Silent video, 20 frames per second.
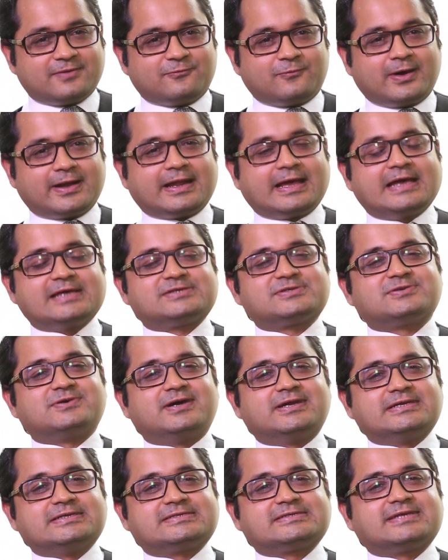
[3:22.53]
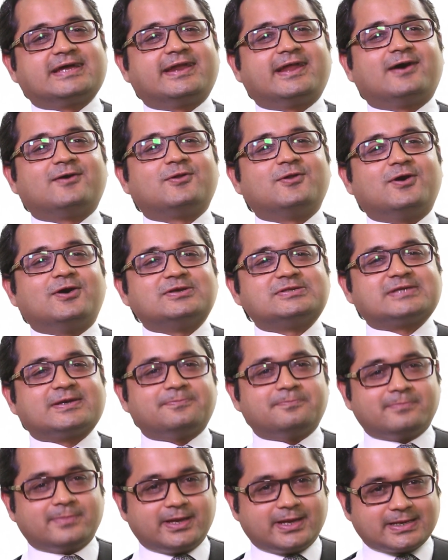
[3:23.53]
One has to understand how laws are
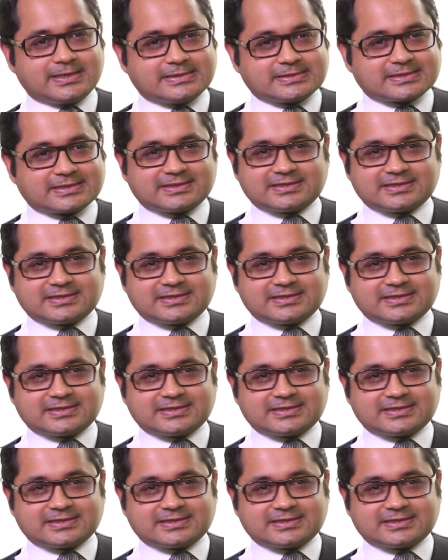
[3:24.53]
made.